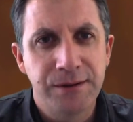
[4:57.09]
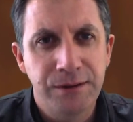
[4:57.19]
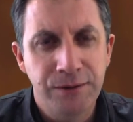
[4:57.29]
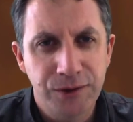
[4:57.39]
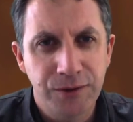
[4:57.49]

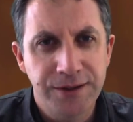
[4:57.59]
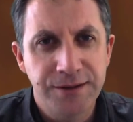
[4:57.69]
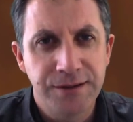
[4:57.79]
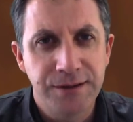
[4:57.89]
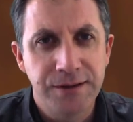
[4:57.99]
Your
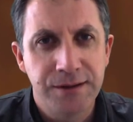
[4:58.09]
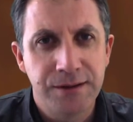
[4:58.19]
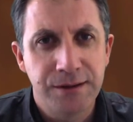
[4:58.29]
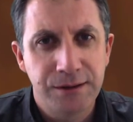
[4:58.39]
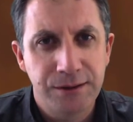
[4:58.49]
choice.
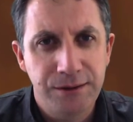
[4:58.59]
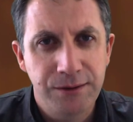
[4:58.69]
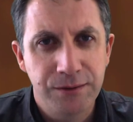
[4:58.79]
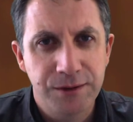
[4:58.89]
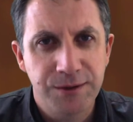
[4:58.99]

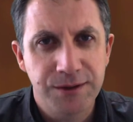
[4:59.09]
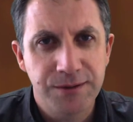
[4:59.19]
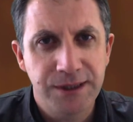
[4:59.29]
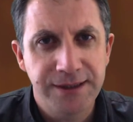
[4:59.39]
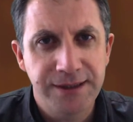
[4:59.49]
Your
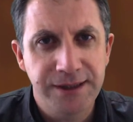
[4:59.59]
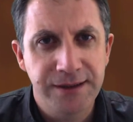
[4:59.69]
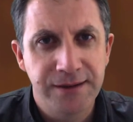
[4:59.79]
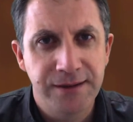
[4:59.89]
responsibility.